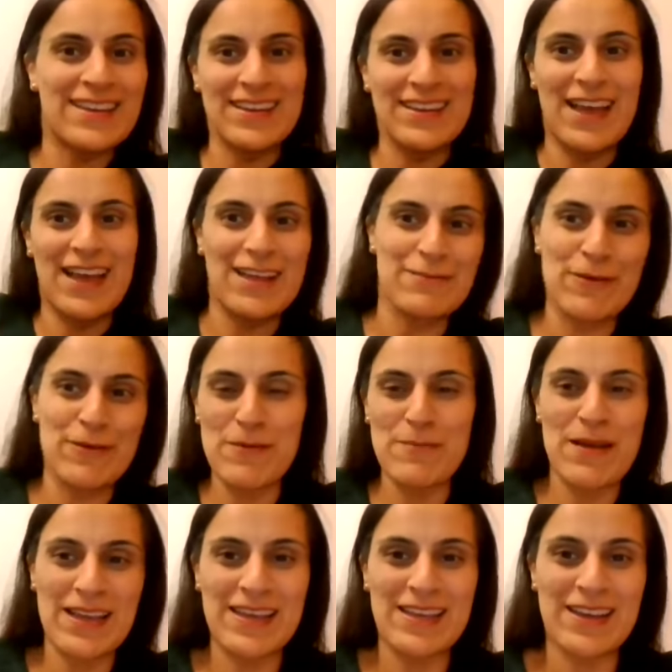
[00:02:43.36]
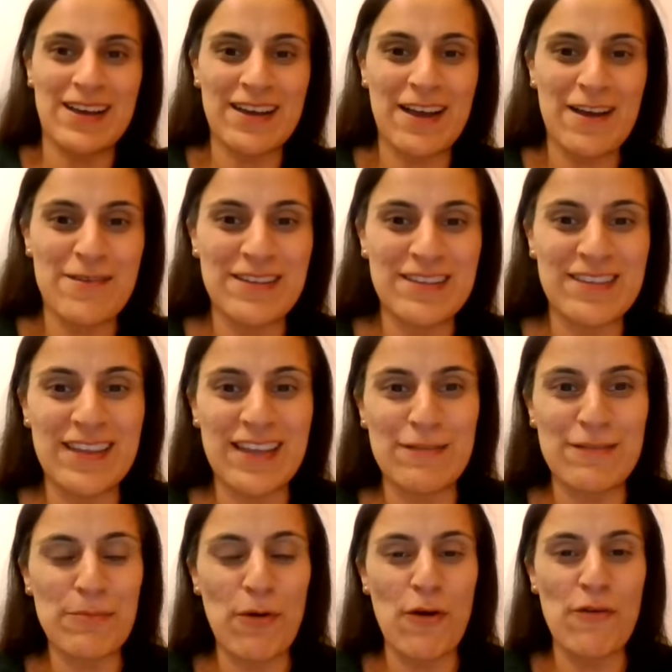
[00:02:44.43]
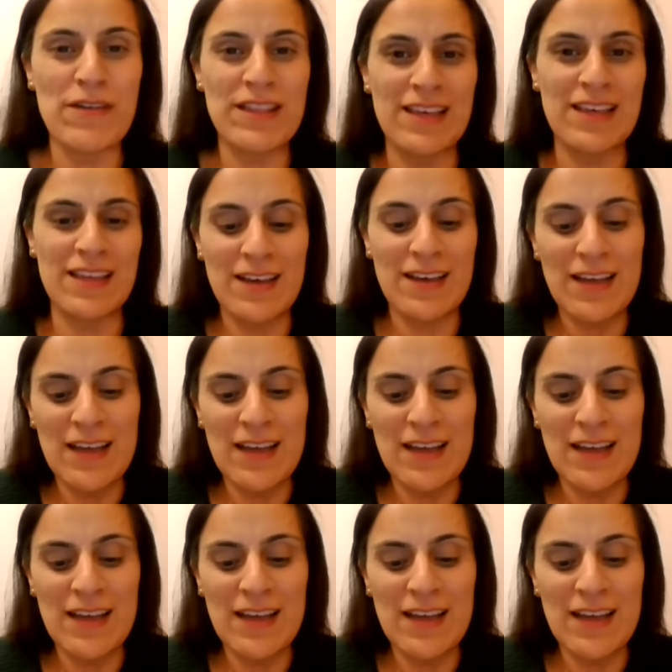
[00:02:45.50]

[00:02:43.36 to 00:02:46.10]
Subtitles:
and when we're making our curries and things, we pour it in.